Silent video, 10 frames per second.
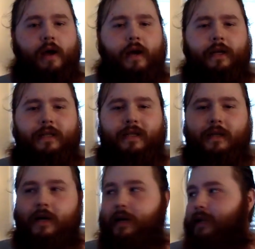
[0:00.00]
It's
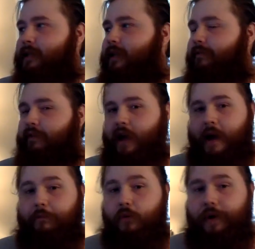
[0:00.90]
definitely
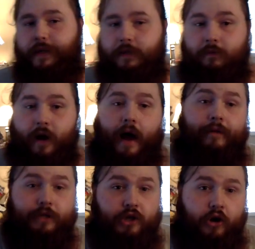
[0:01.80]
at points when I
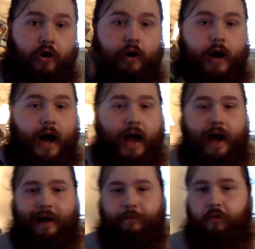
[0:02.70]
was younger, I
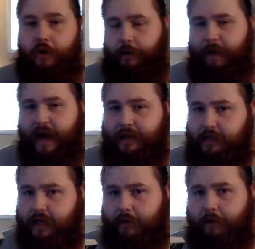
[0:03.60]
had pretty bad
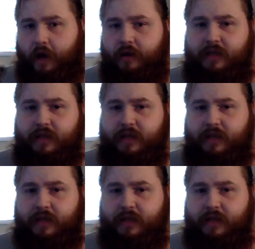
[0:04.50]
insomnia.